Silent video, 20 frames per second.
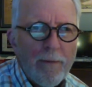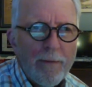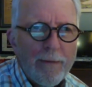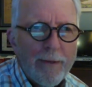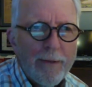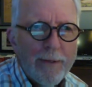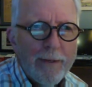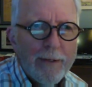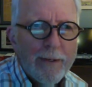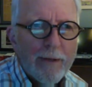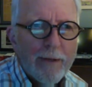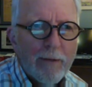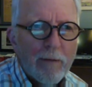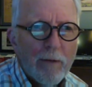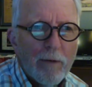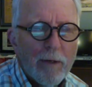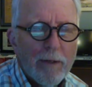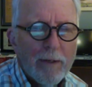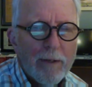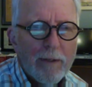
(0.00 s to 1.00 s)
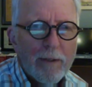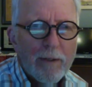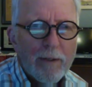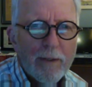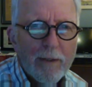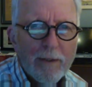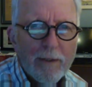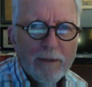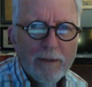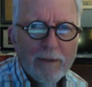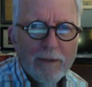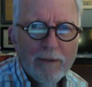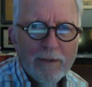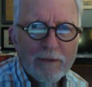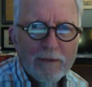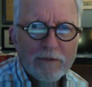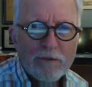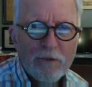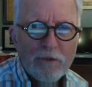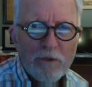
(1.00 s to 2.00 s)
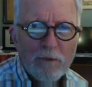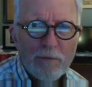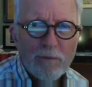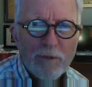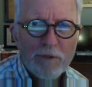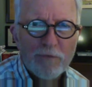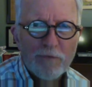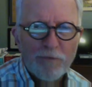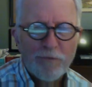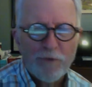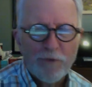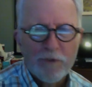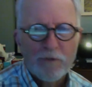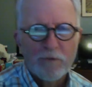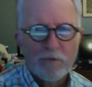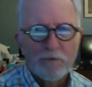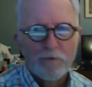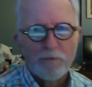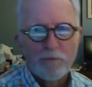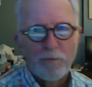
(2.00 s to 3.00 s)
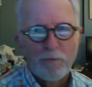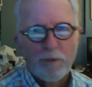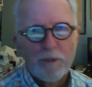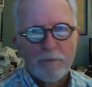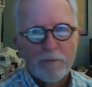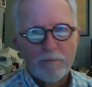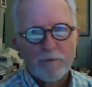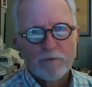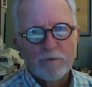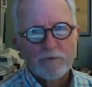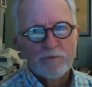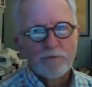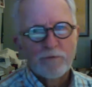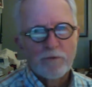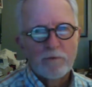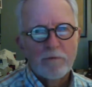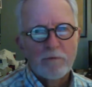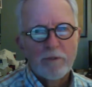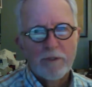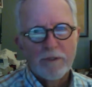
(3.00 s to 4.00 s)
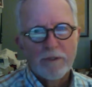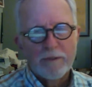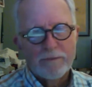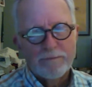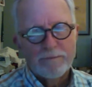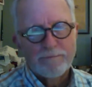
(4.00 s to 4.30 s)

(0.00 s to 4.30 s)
Now, let's talk about the Federalist Papers for a minute.